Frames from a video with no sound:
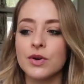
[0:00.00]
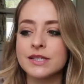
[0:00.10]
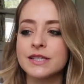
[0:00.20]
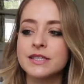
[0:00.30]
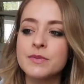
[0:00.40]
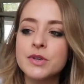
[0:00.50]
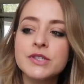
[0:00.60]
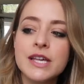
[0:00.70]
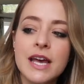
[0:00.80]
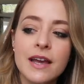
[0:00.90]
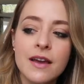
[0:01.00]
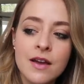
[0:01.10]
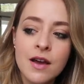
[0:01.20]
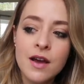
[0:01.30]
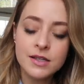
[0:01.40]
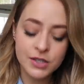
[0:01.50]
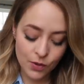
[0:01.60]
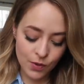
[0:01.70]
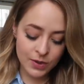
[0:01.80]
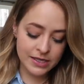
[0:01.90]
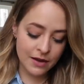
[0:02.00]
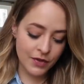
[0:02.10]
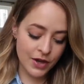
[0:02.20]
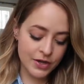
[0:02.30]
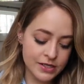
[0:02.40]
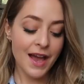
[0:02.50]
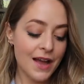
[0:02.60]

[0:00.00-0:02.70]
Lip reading: or listening to music, so always have those.